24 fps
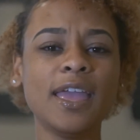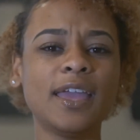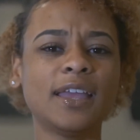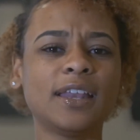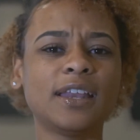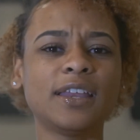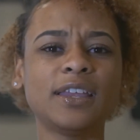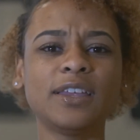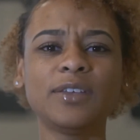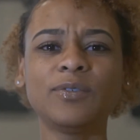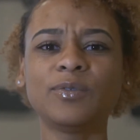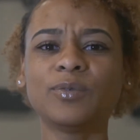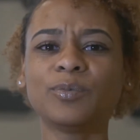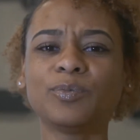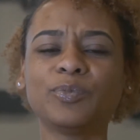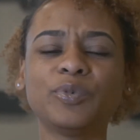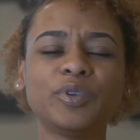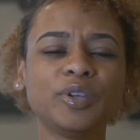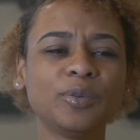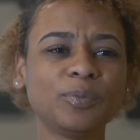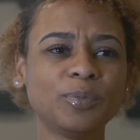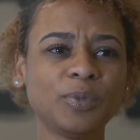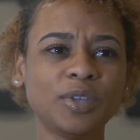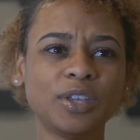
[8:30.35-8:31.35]
They
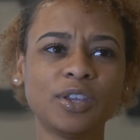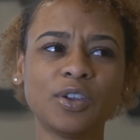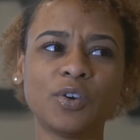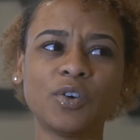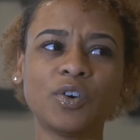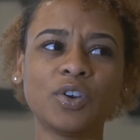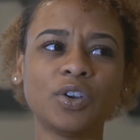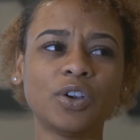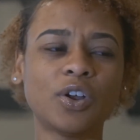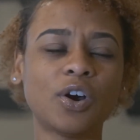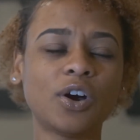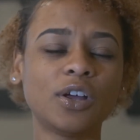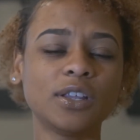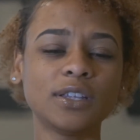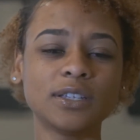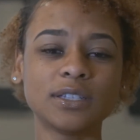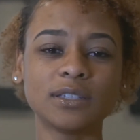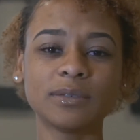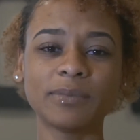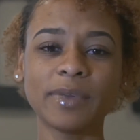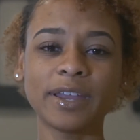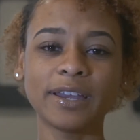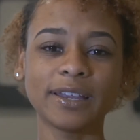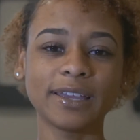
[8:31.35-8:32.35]
put me on all
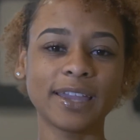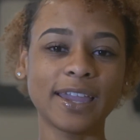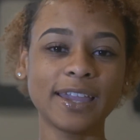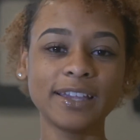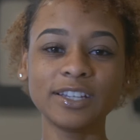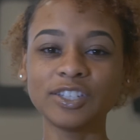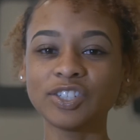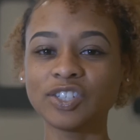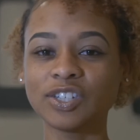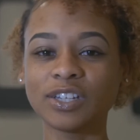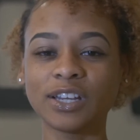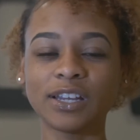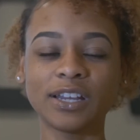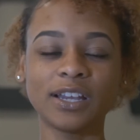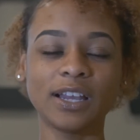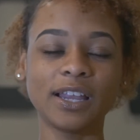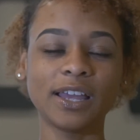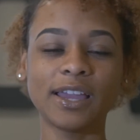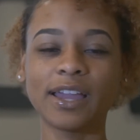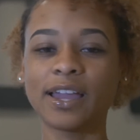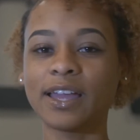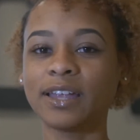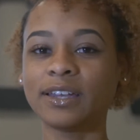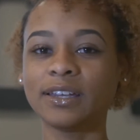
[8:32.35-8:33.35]
this medication that
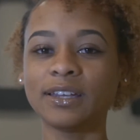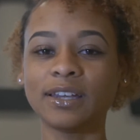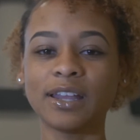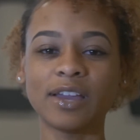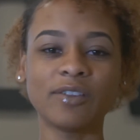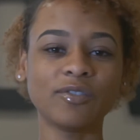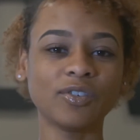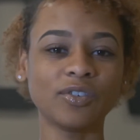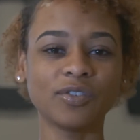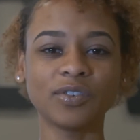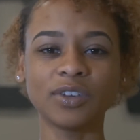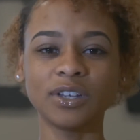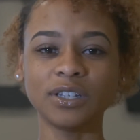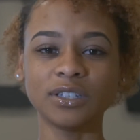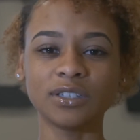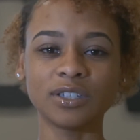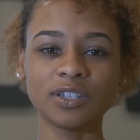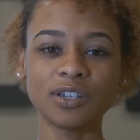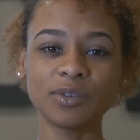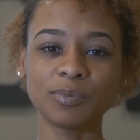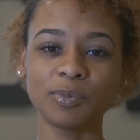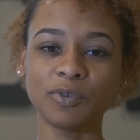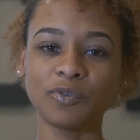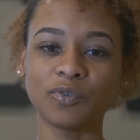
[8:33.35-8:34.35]
like I never really
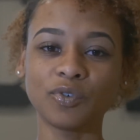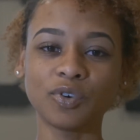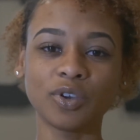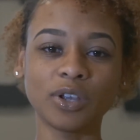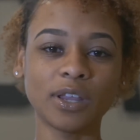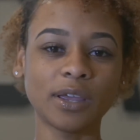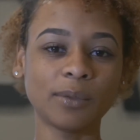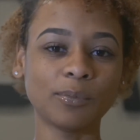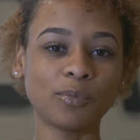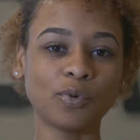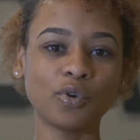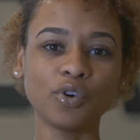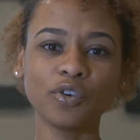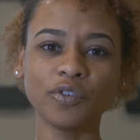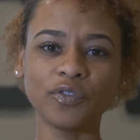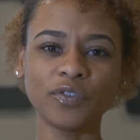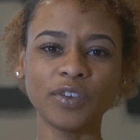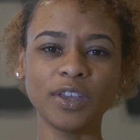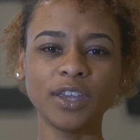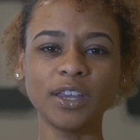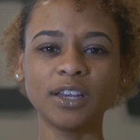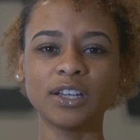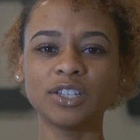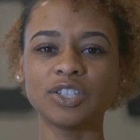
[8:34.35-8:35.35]
took before, like
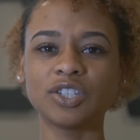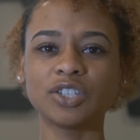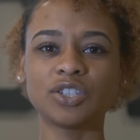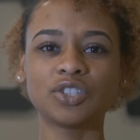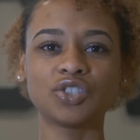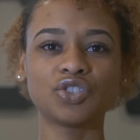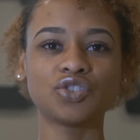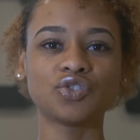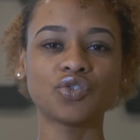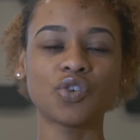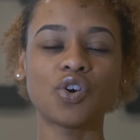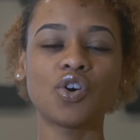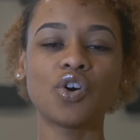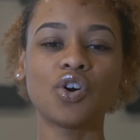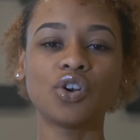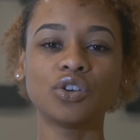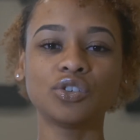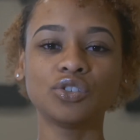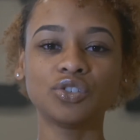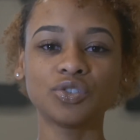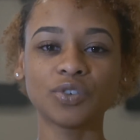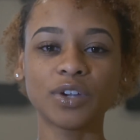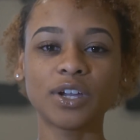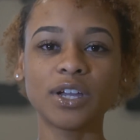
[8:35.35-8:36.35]
morphine and just
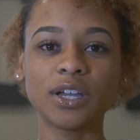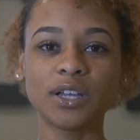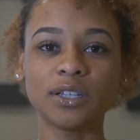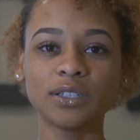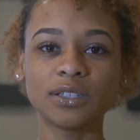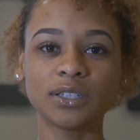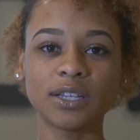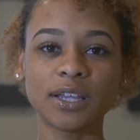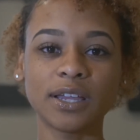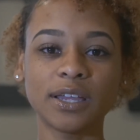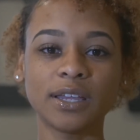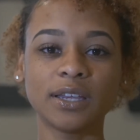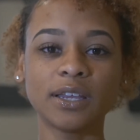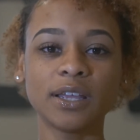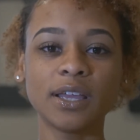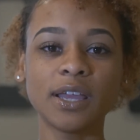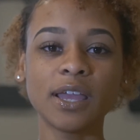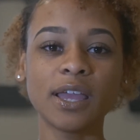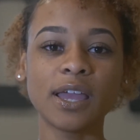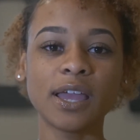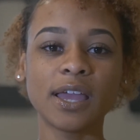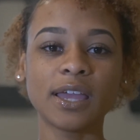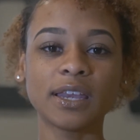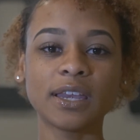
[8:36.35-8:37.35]
strong drugs
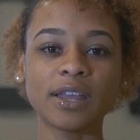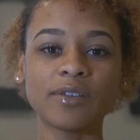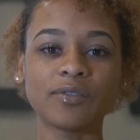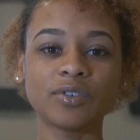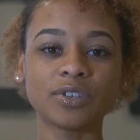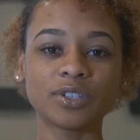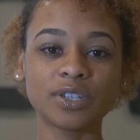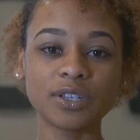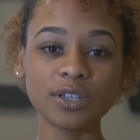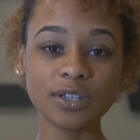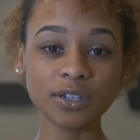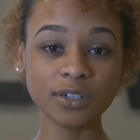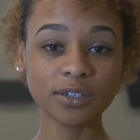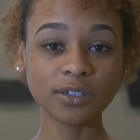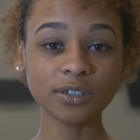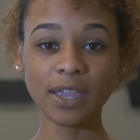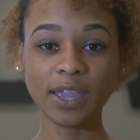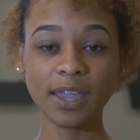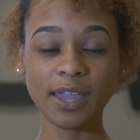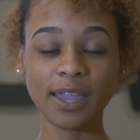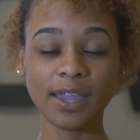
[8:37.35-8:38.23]
that I never took.